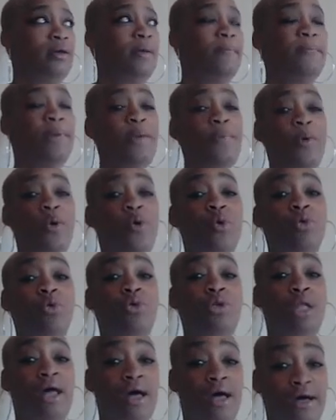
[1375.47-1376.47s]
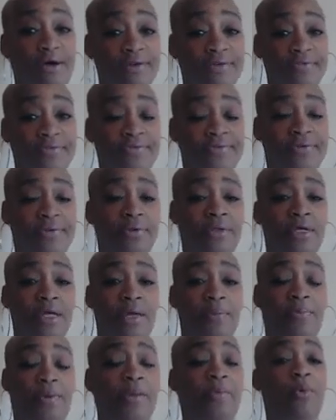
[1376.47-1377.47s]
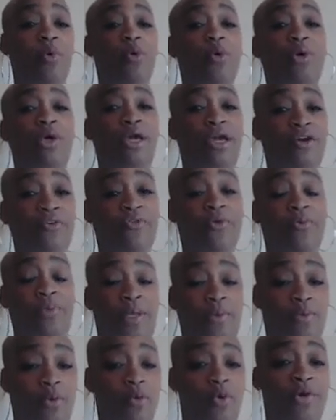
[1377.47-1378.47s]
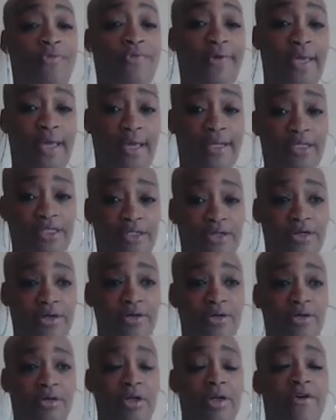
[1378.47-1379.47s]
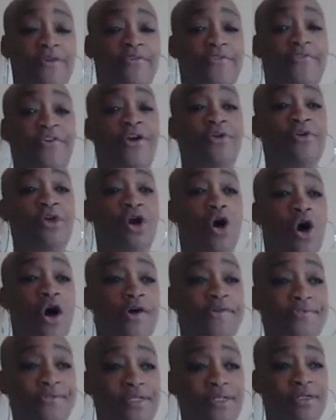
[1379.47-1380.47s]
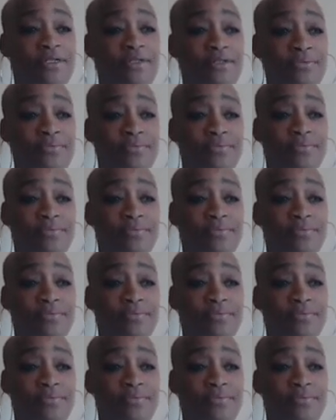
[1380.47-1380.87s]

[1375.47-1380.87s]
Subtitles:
people who love and people who care for people who have cancer very often